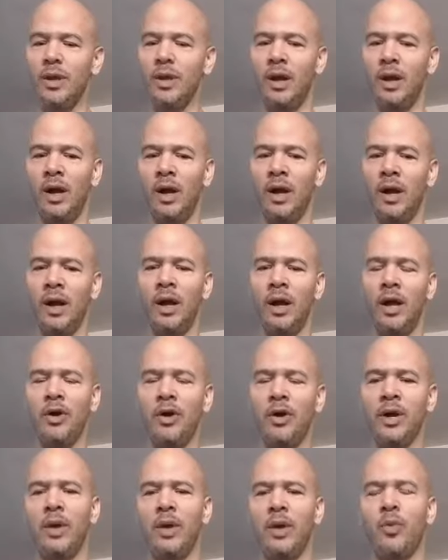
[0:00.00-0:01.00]

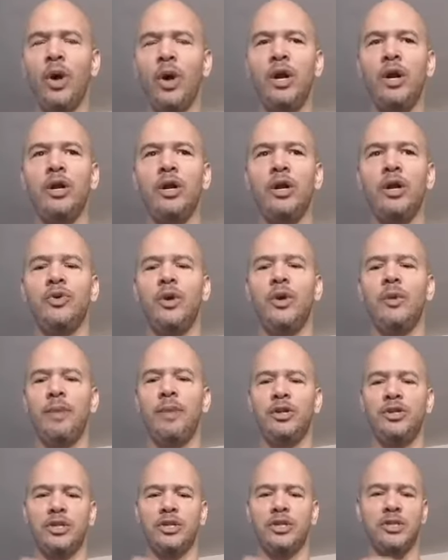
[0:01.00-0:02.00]
Okay. You had
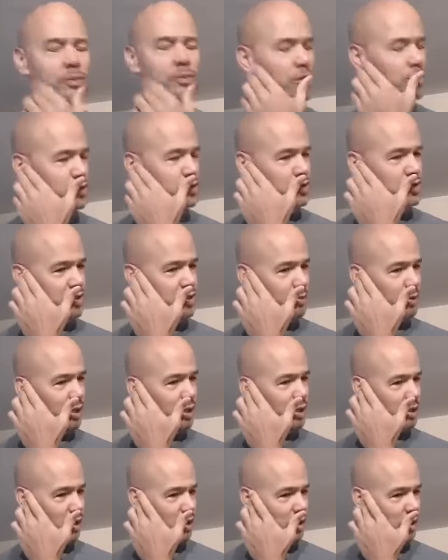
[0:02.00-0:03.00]
mentioned something too,
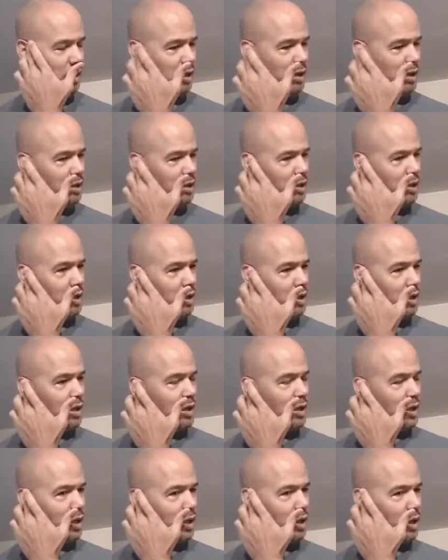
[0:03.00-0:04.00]
Jimmy. I
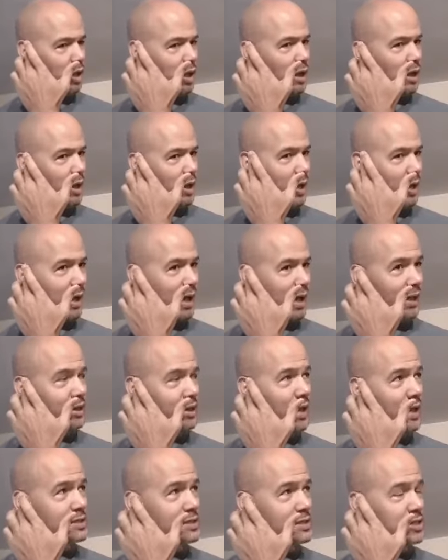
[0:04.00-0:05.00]

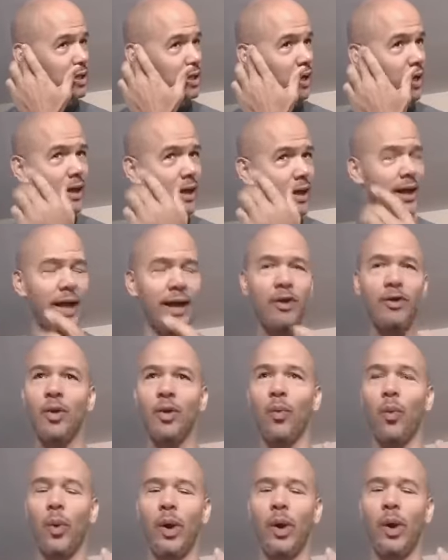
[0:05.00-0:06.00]
don't know
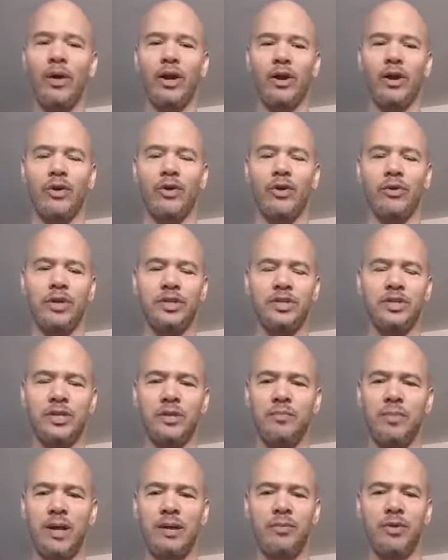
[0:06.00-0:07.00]
where I heard this,
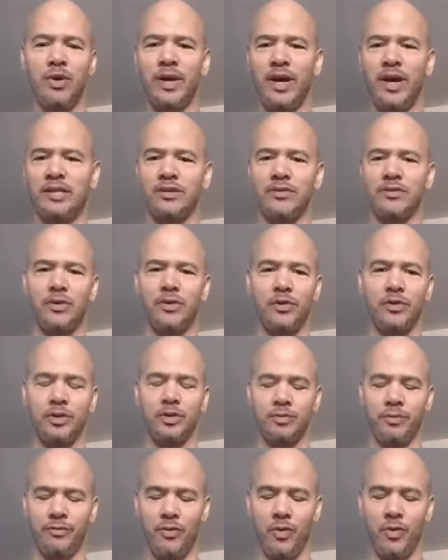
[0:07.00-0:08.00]
and maybe you guys have heard this
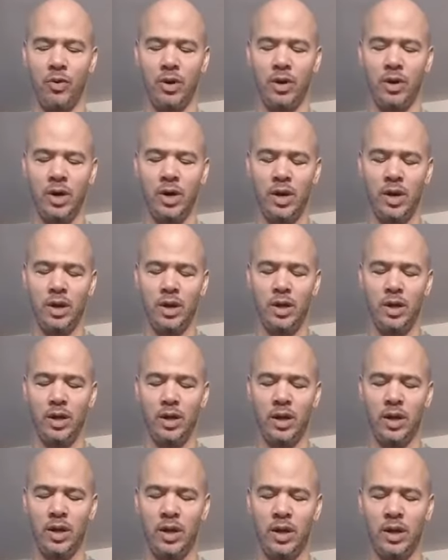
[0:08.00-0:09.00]
before.
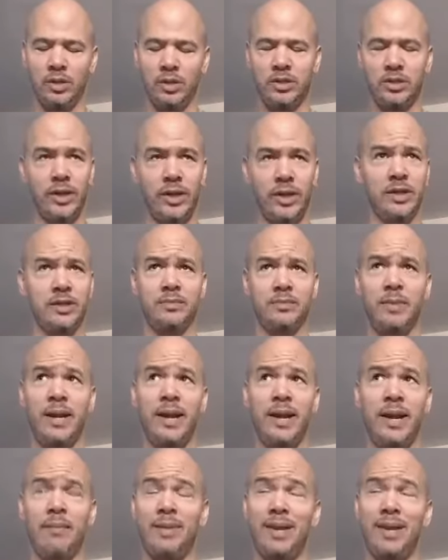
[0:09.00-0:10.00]
And this may
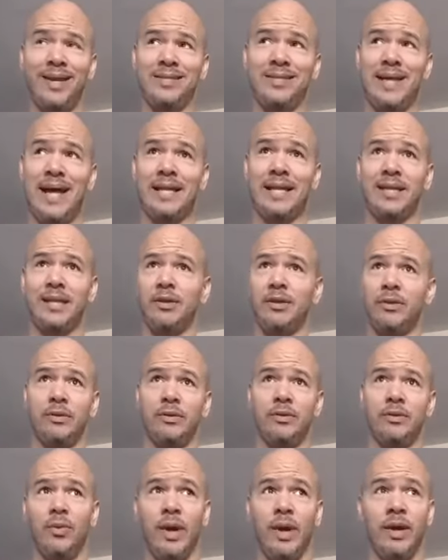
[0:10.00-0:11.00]
not be exactly
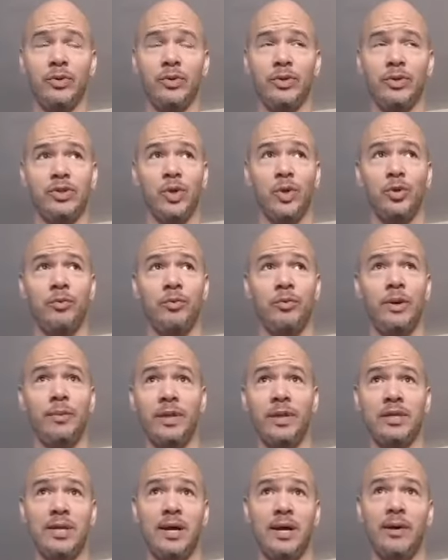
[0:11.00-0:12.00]
the way it was told to me,
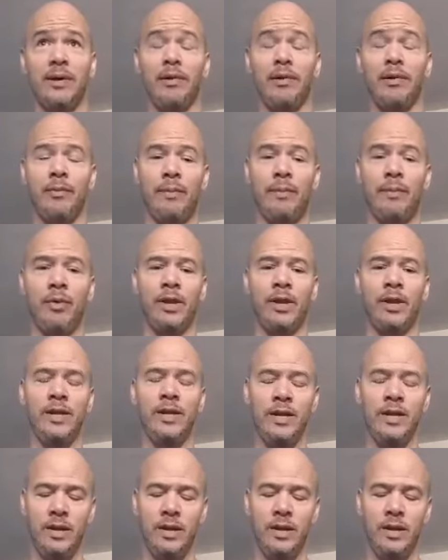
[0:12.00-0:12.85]
but this is how I remember it.